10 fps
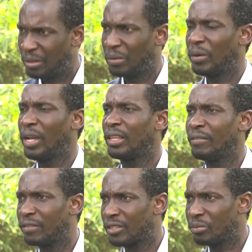where the
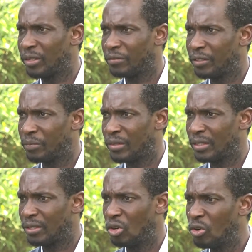investment firms
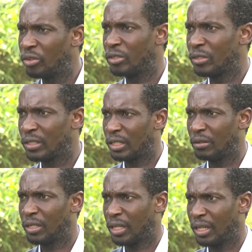offer to
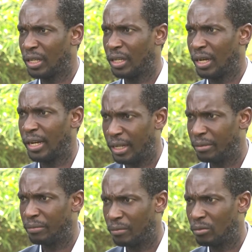okay,
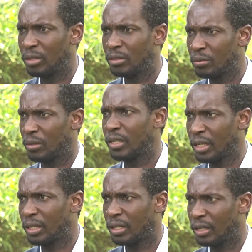I want to work
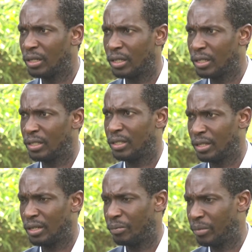here,
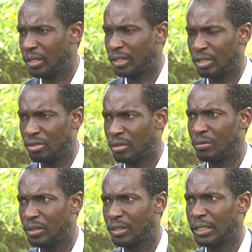but you know
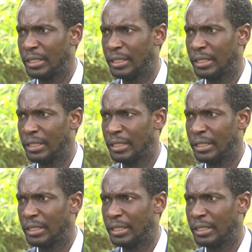what?